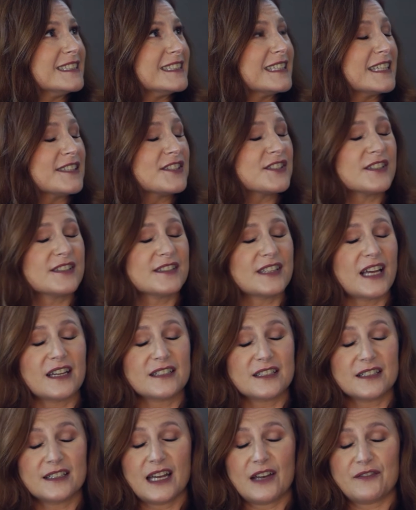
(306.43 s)
Let's just say
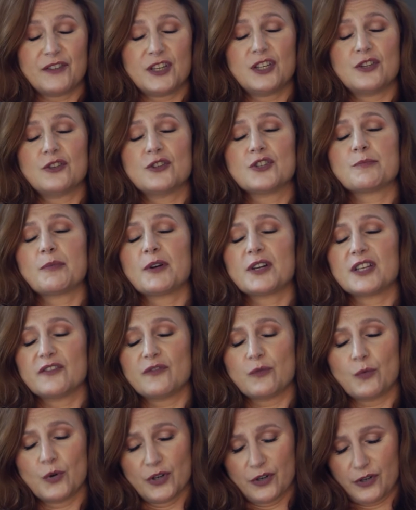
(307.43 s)
I didn't have a huge body
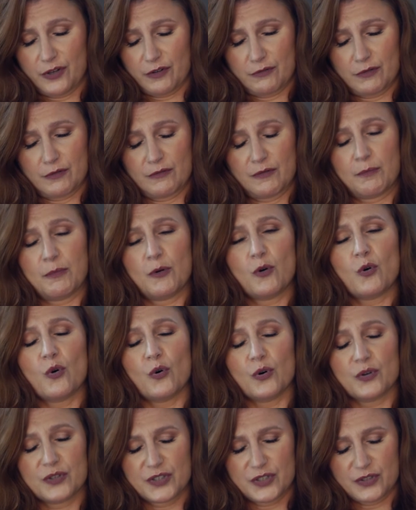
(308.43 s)
of work or a
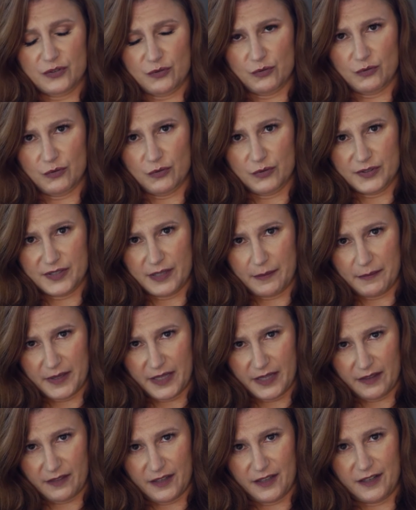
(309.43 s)
report or
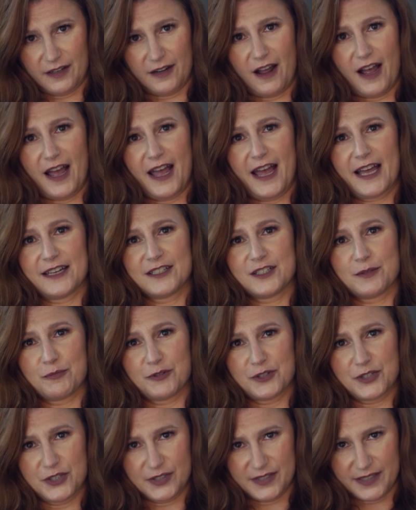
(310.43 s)
something that I had to
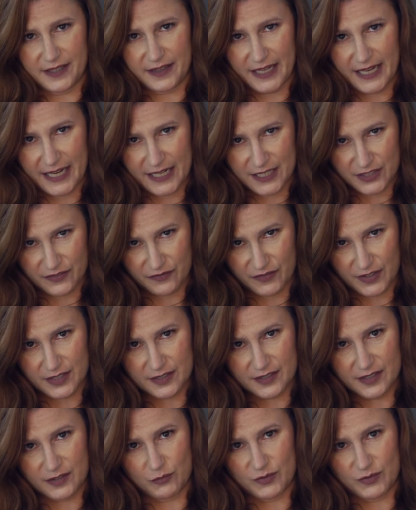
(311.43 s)
produce at the end of this.